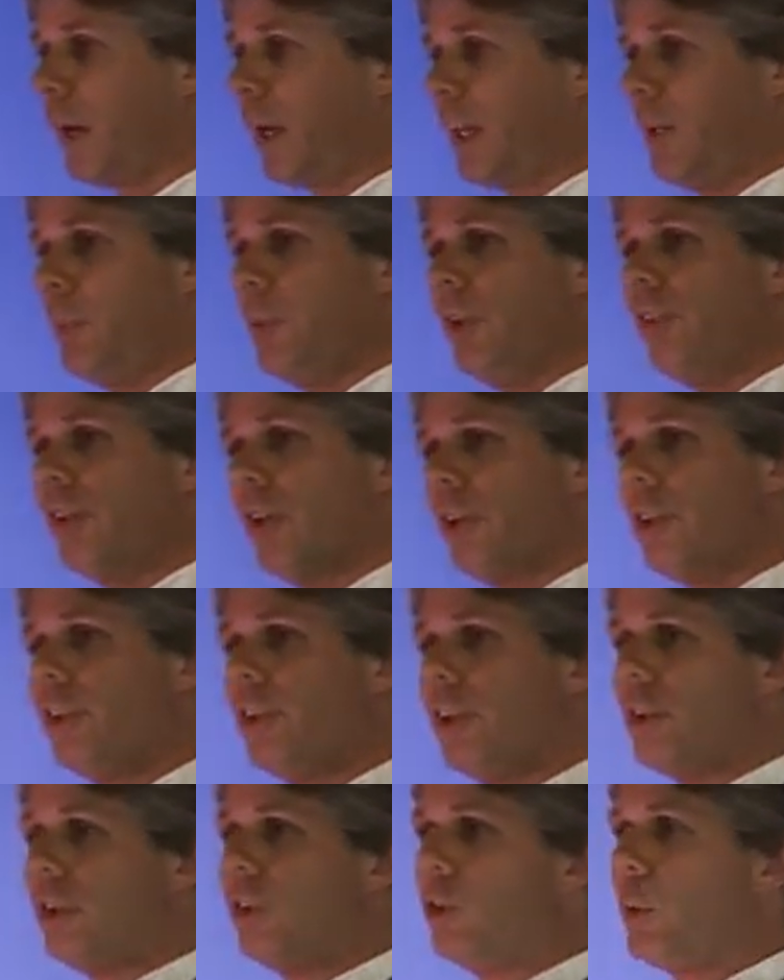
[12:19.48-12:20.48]
Then we started
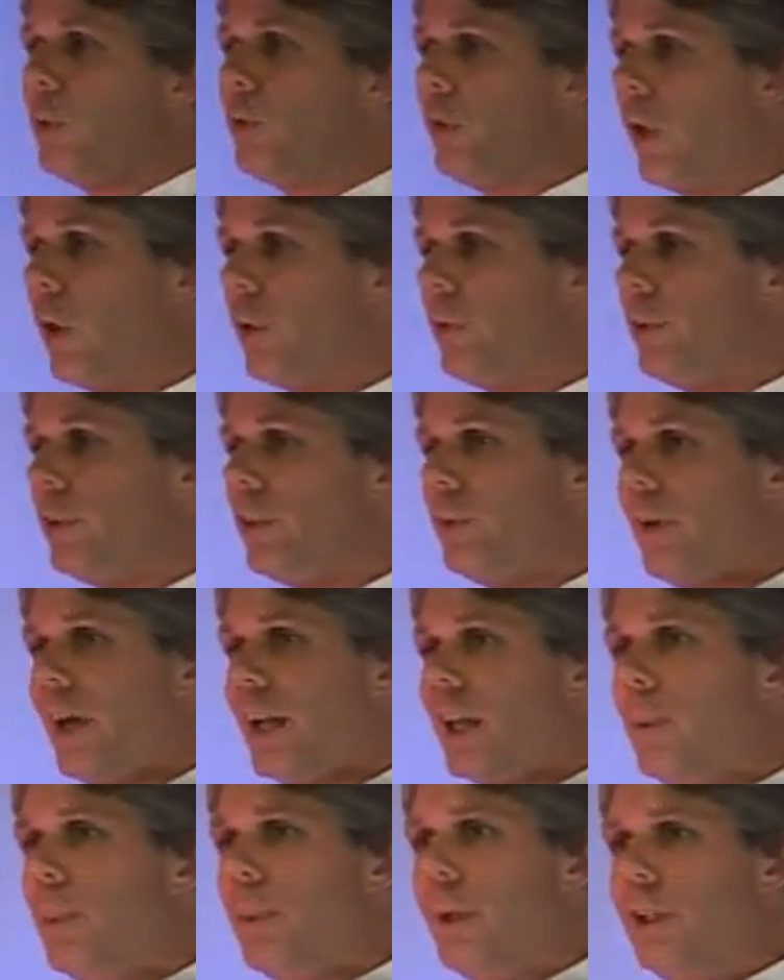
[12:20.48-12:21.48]
to, to evolve and
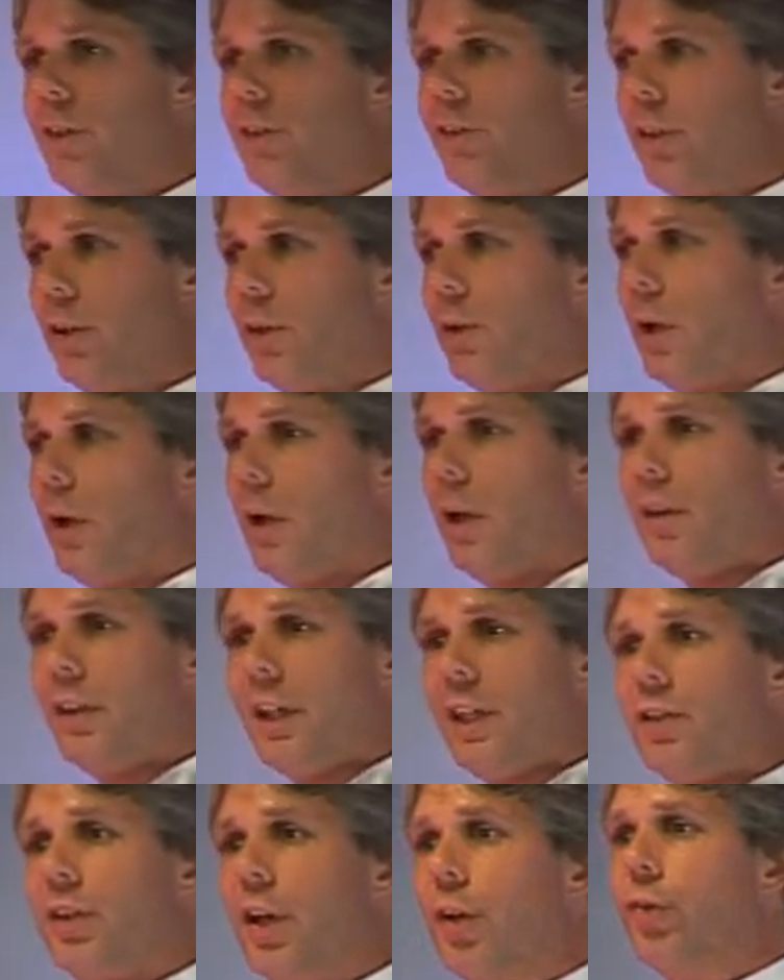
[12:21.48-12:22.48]
develop into the
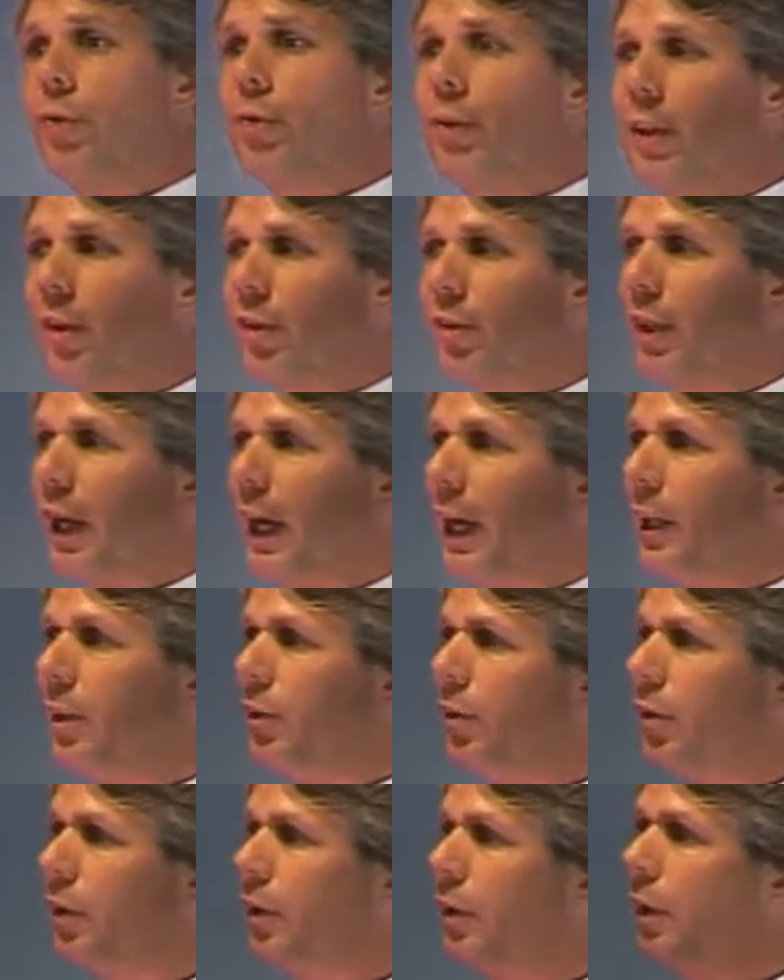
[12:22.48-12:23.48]
industrial
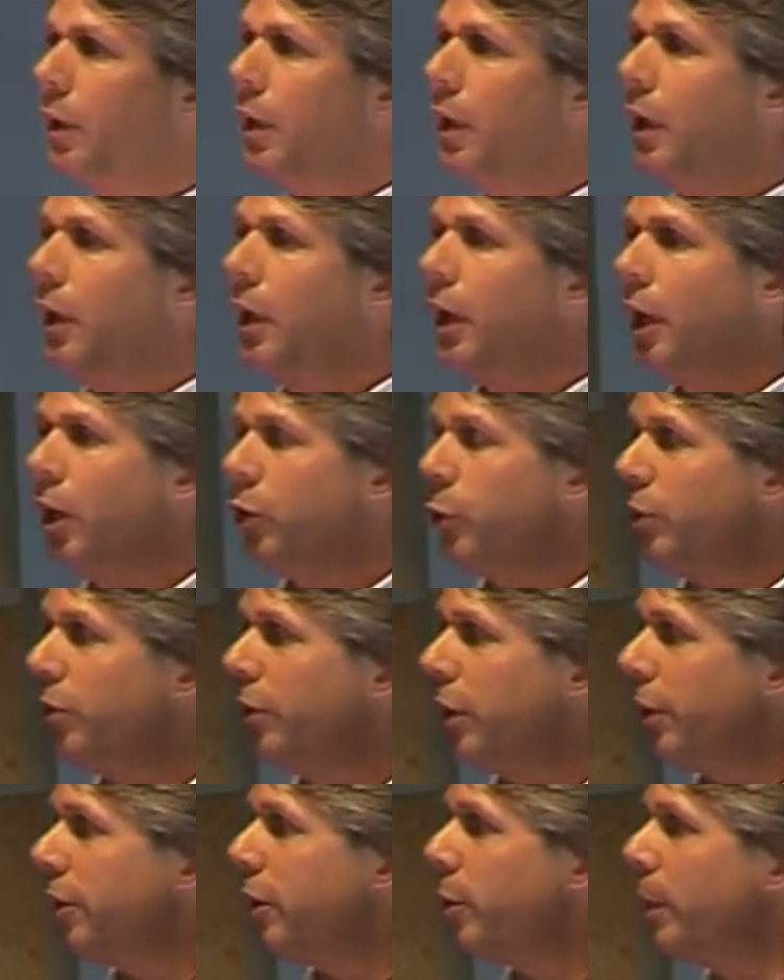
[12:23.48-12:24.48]
stage as we
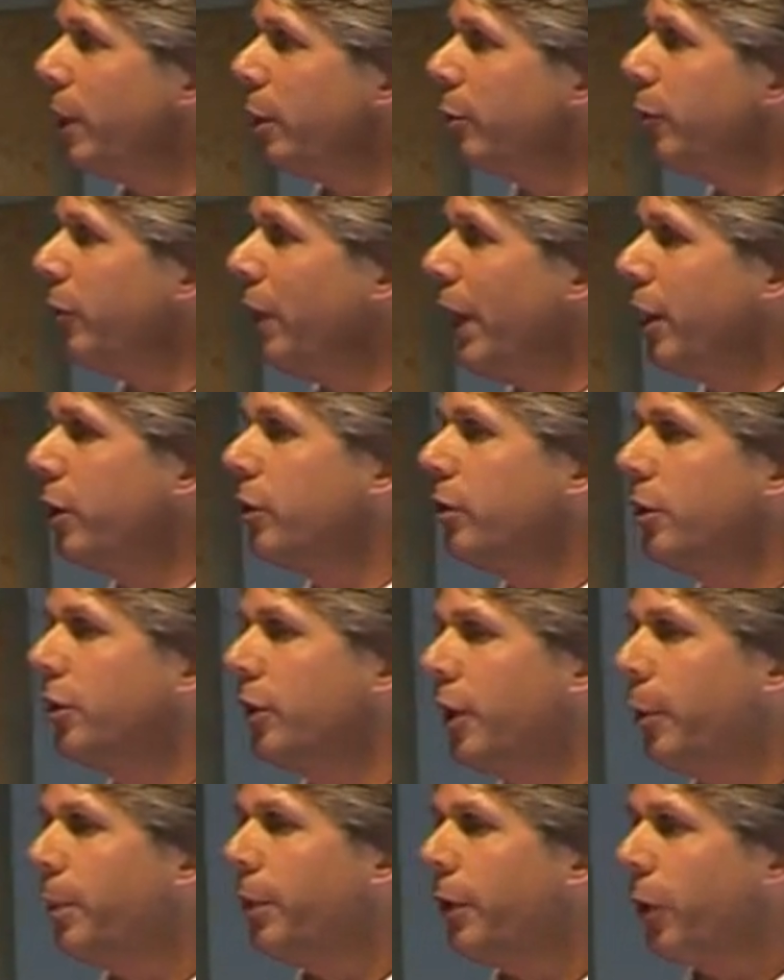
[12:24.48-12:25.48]
started to build factories
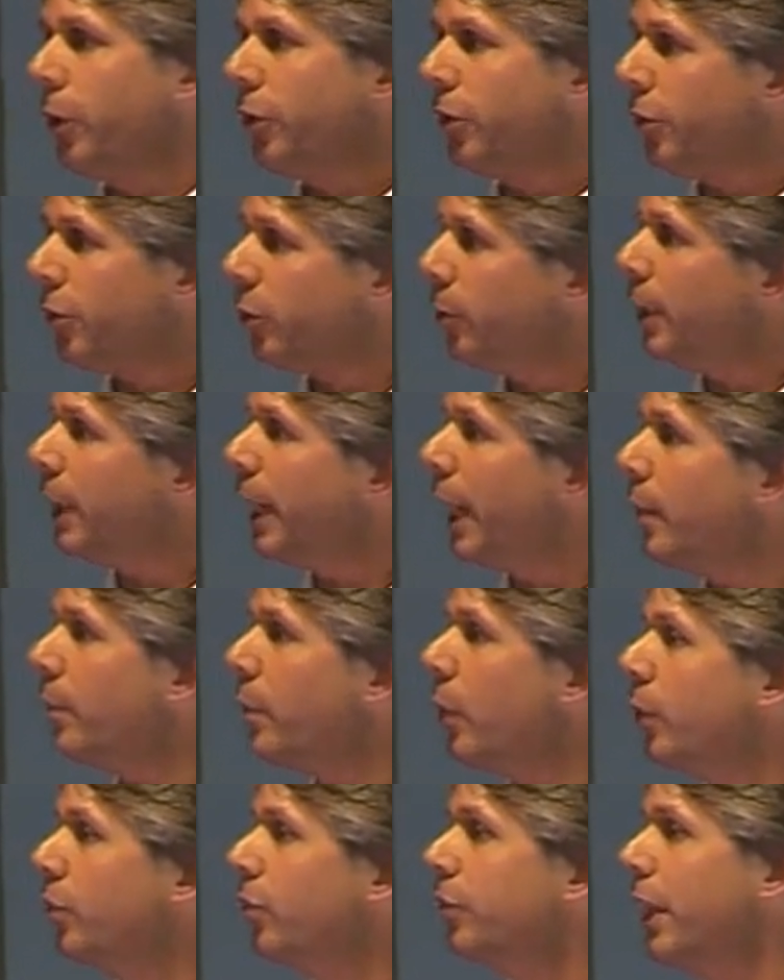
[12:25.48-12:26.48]
and our processes became
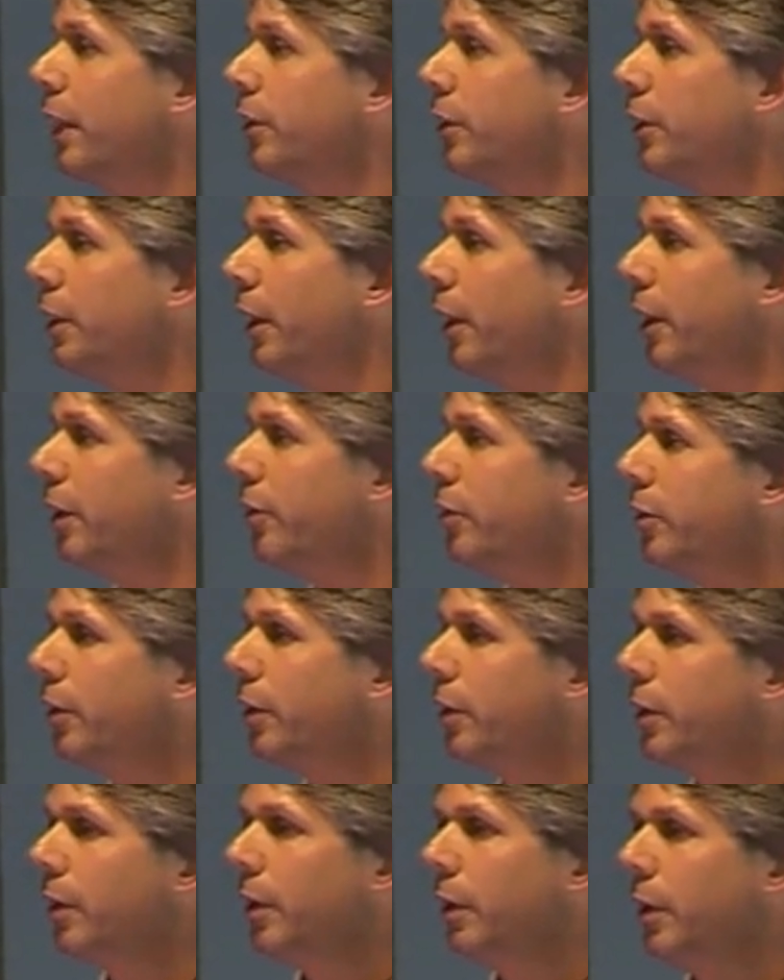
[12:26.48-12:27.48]
more standardized.
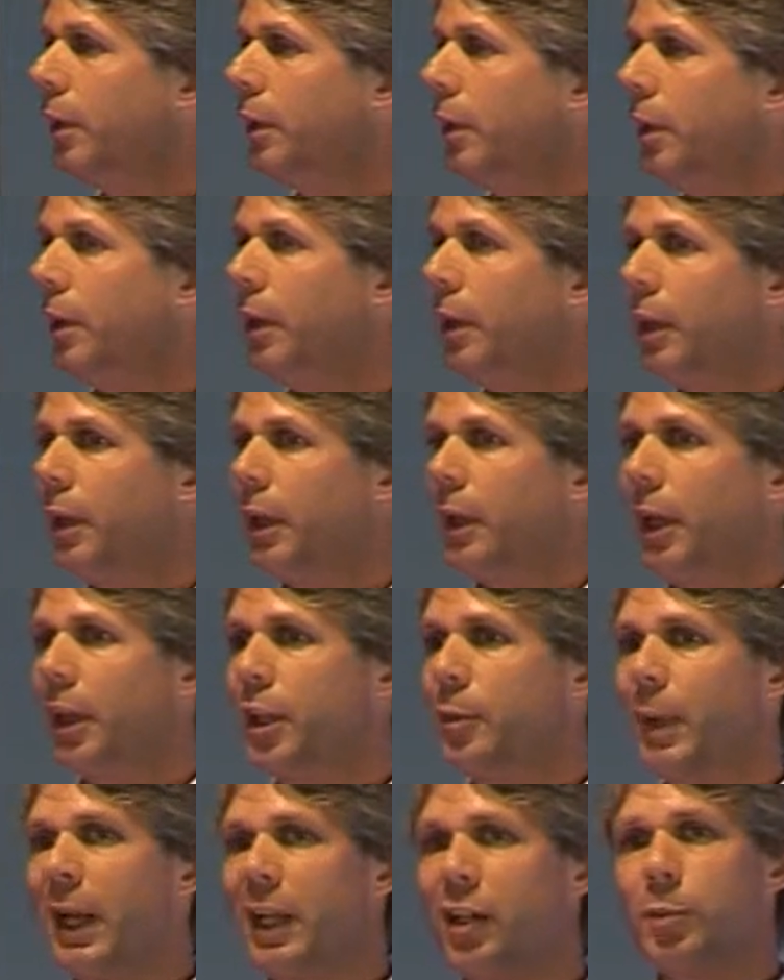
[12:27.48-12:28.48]
And
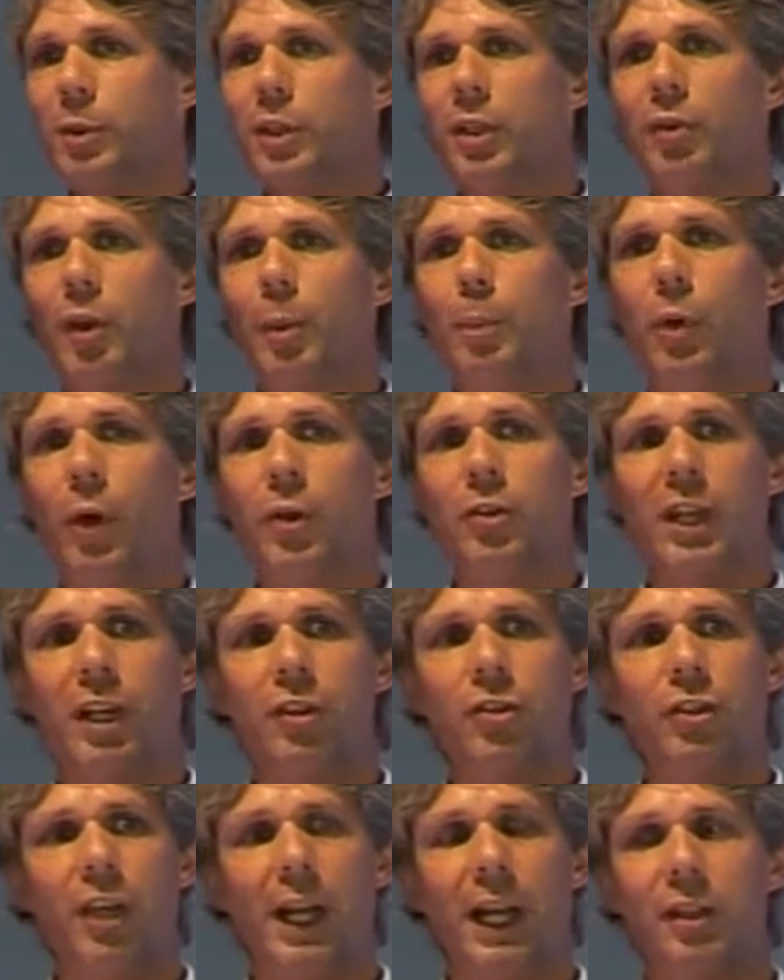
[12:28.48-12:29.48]
the management of our
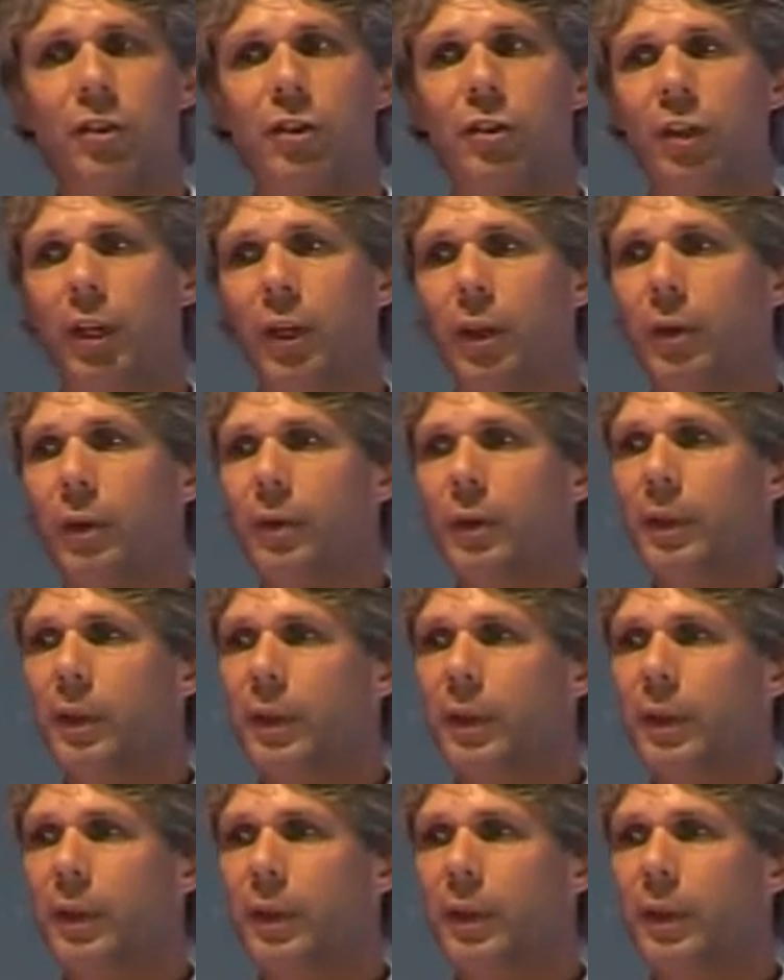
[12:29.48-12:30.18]
projects changed too.